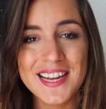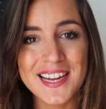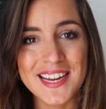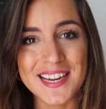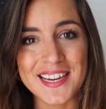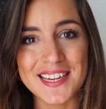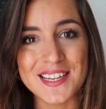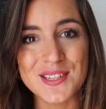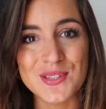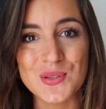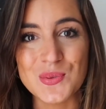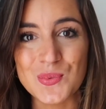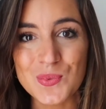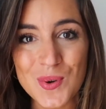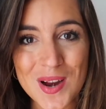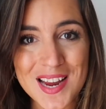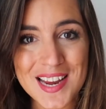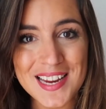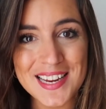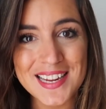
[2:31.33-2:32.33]
it is
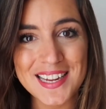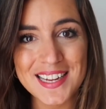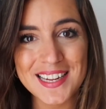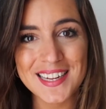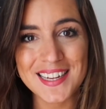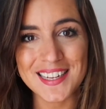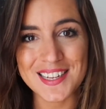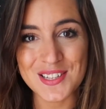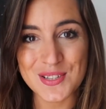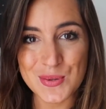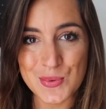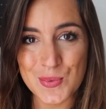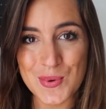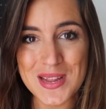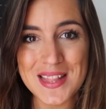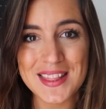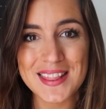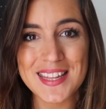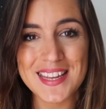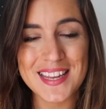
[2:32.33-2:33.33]
rainy, it is
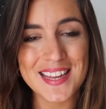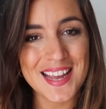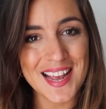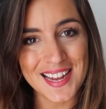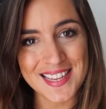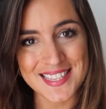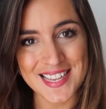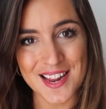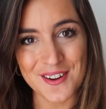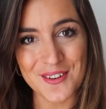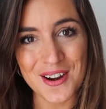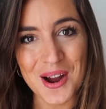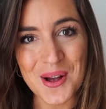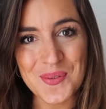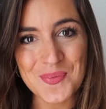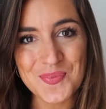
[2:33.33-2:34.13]
windy, etc.